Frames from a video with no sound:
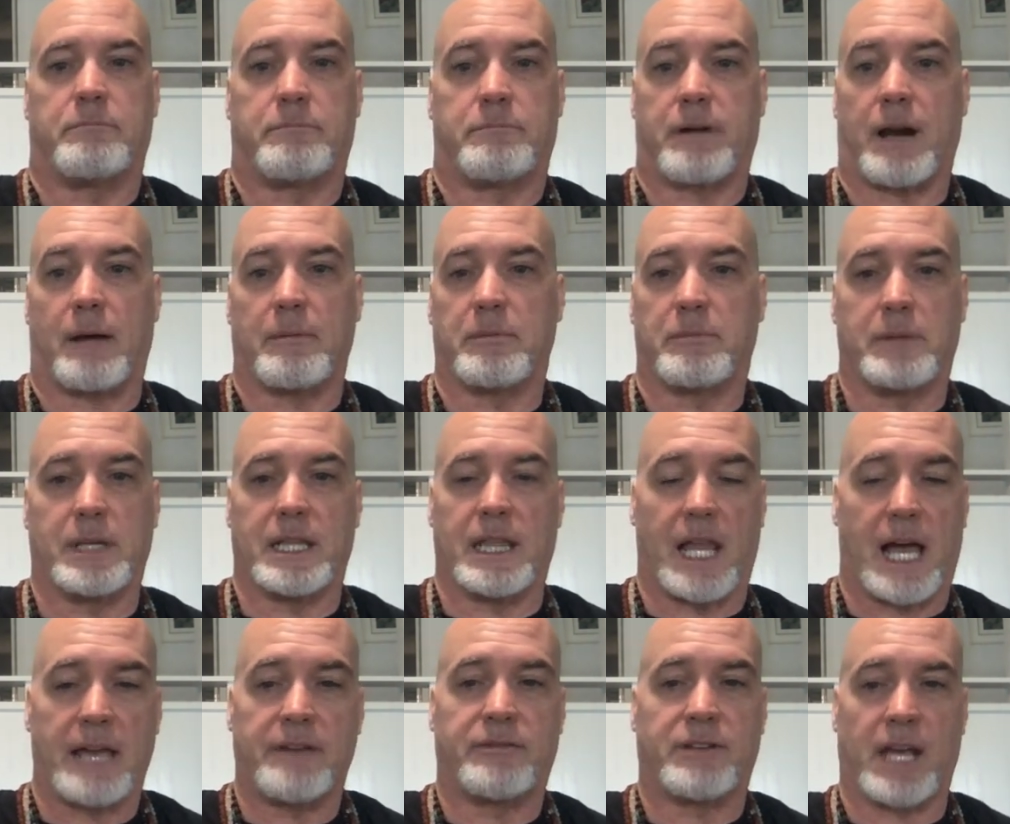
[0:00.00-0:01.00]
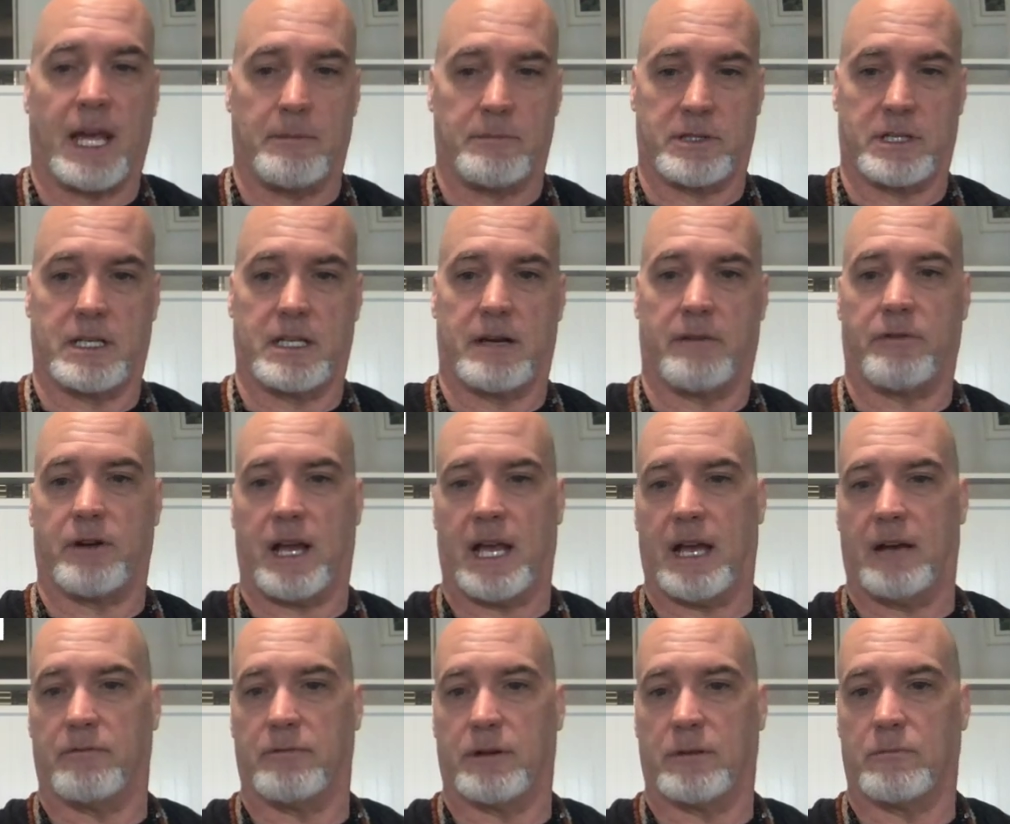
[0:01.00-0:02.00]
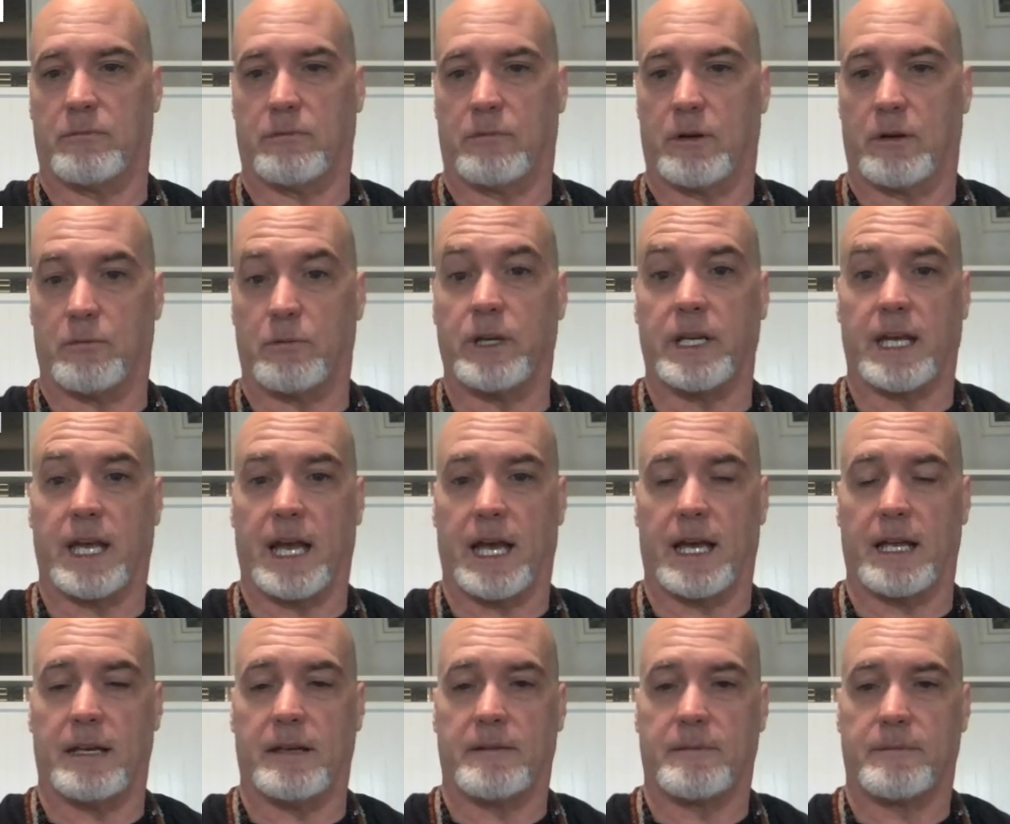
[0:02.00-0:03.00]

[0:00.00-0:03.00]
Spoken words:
probably lifetimes and never have what we had.